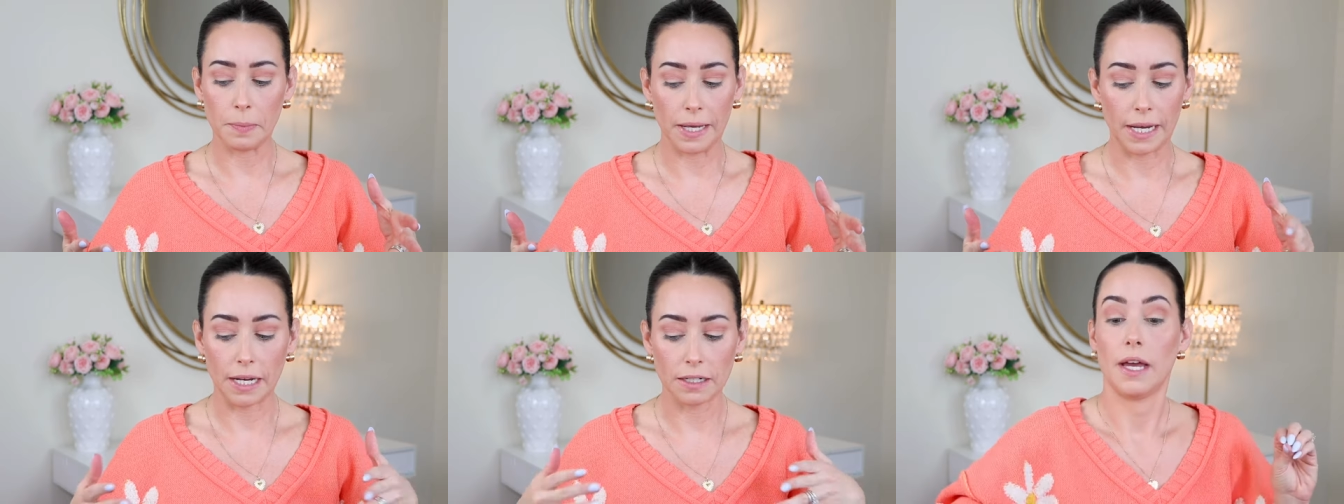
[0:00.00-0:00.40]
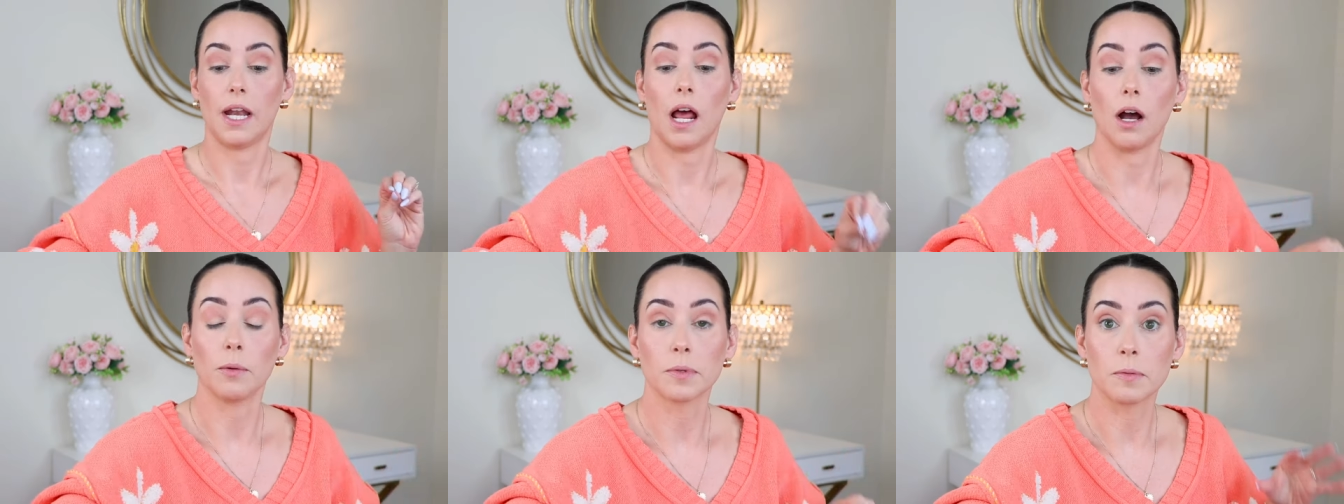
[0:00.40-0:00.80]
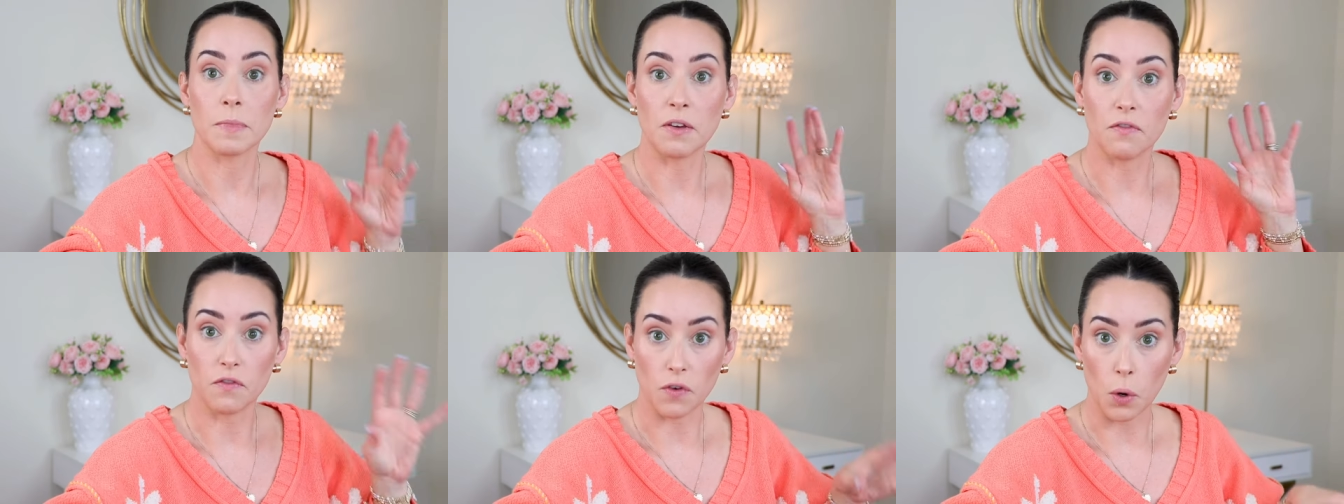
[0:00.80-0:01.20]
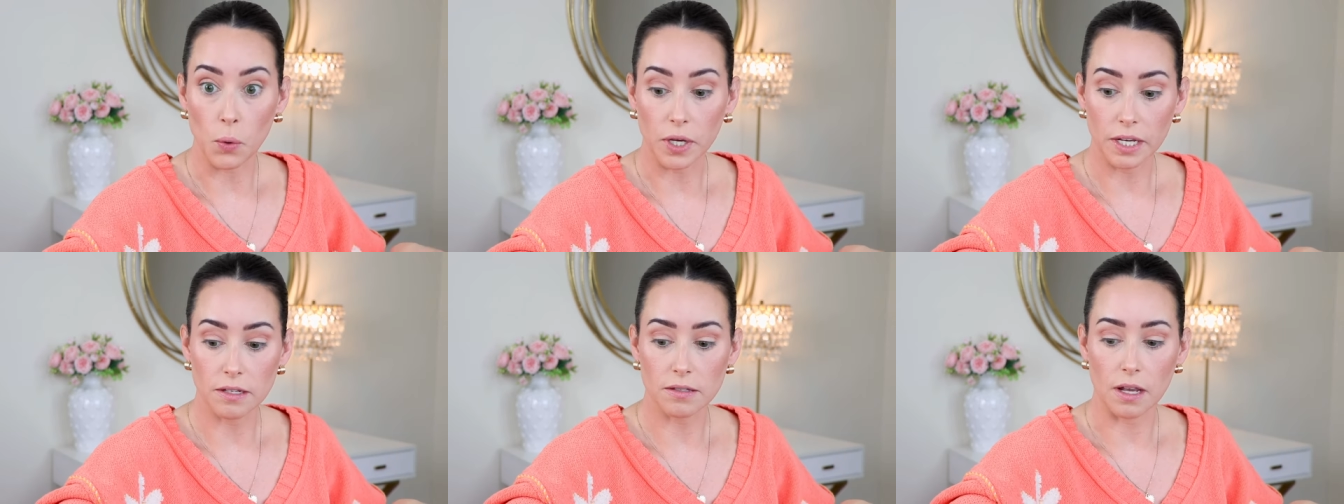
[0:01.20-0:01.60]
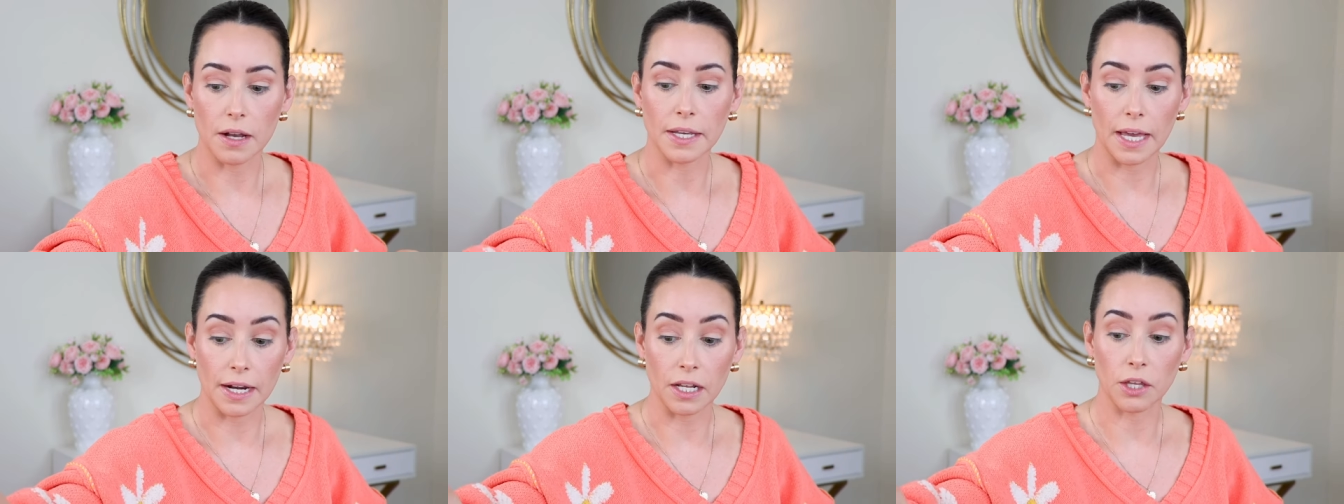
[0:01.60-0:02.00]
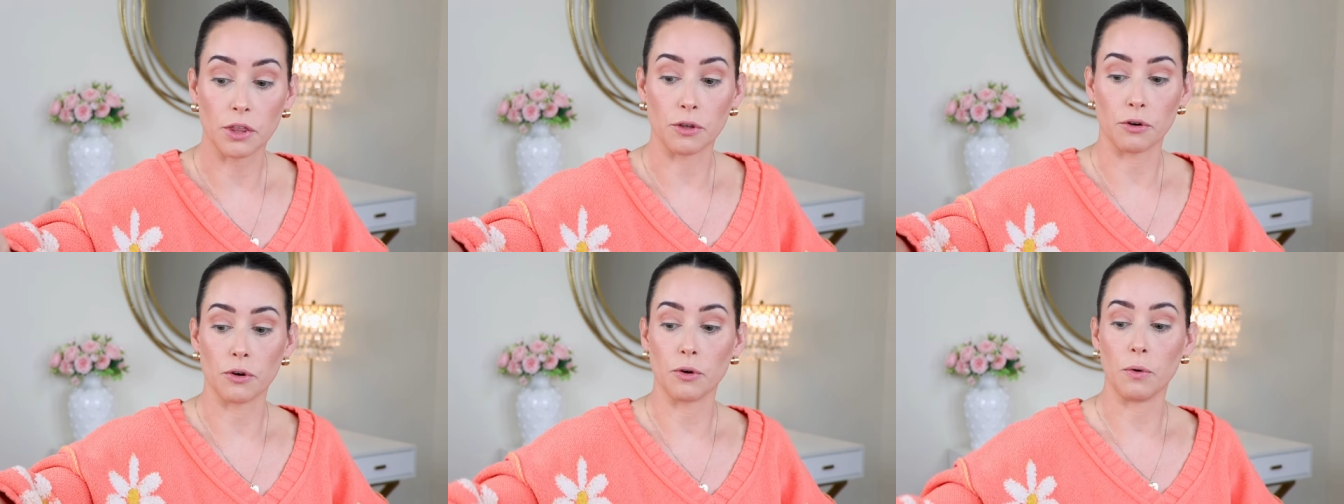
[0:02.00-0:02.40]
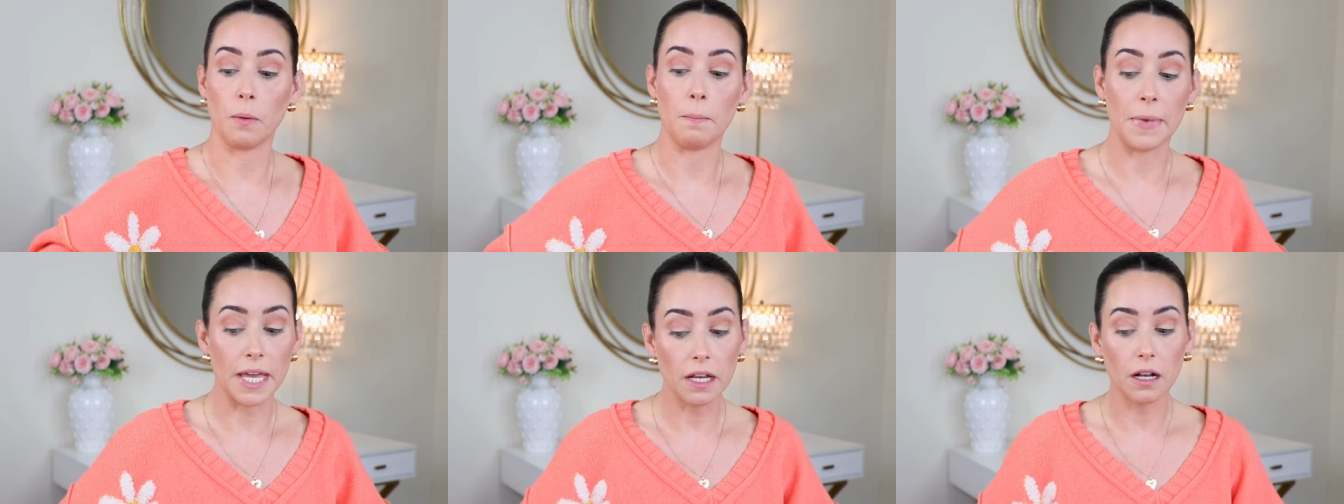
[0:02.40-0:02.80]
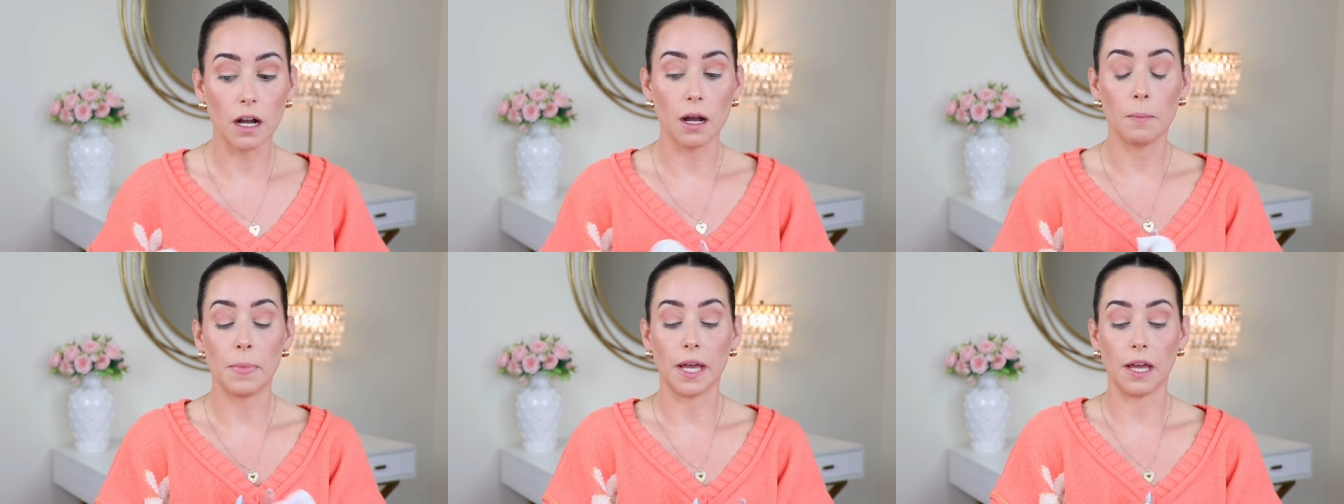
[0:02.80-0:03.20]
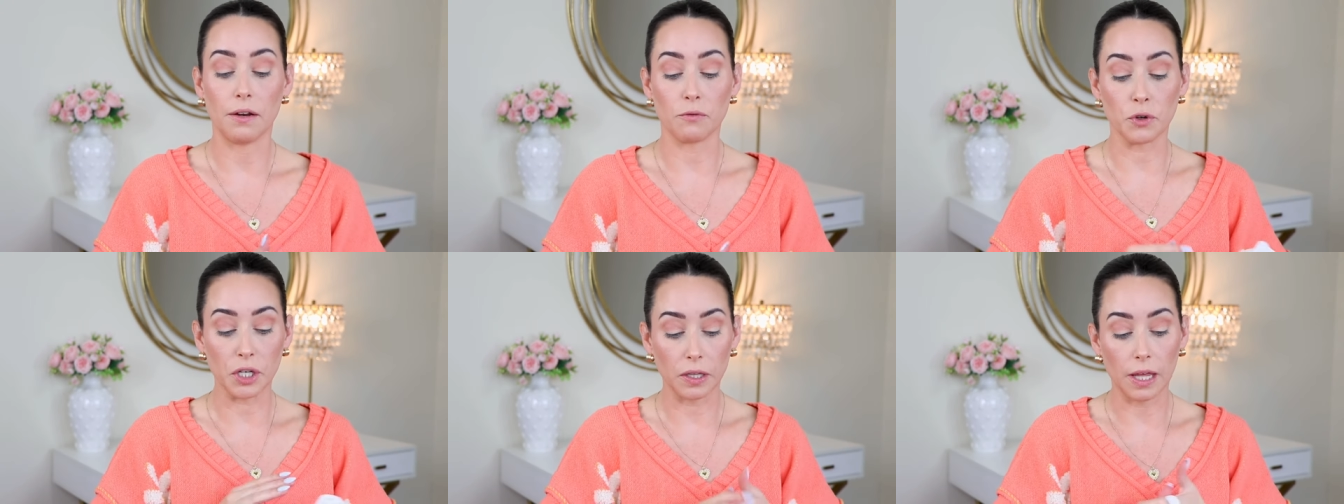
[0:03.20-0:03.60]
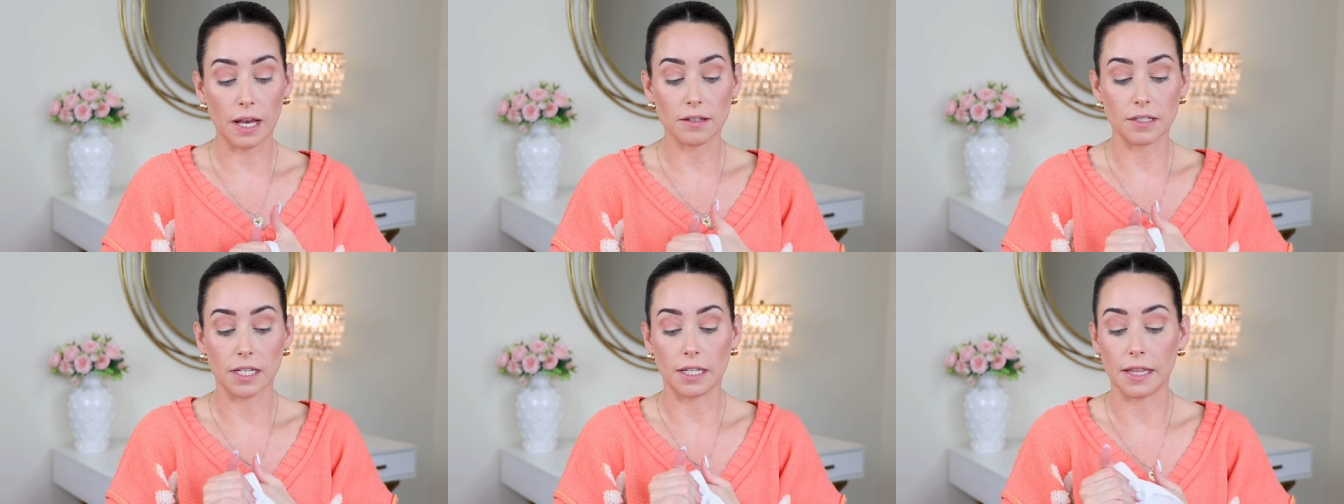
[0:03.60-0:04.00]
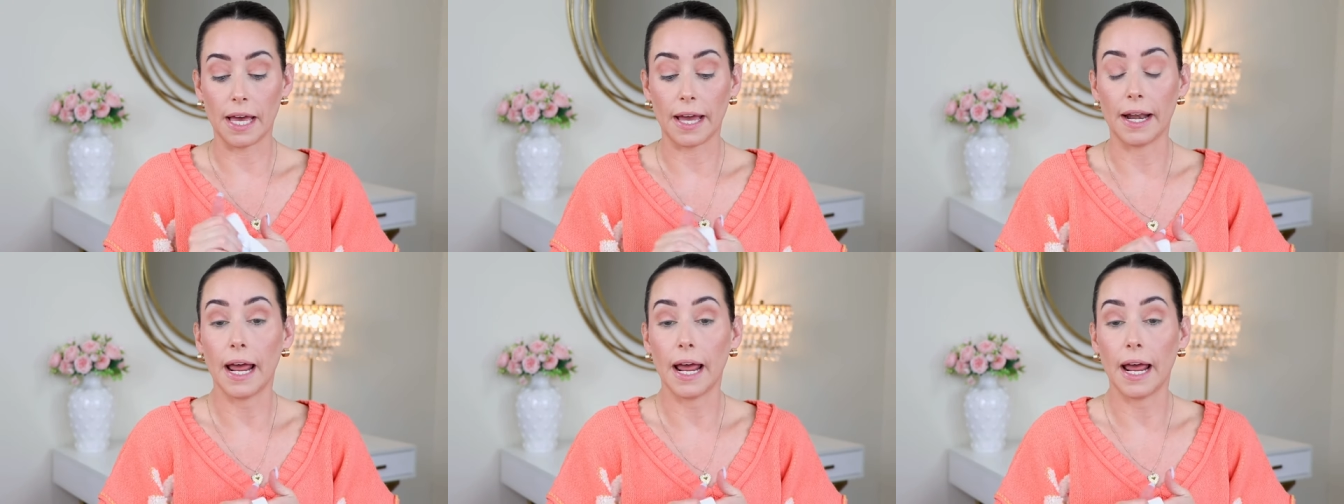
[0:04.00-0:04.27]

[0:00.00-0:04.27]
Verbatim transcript: pan, it helps me focus on getting through makeup and realizing that,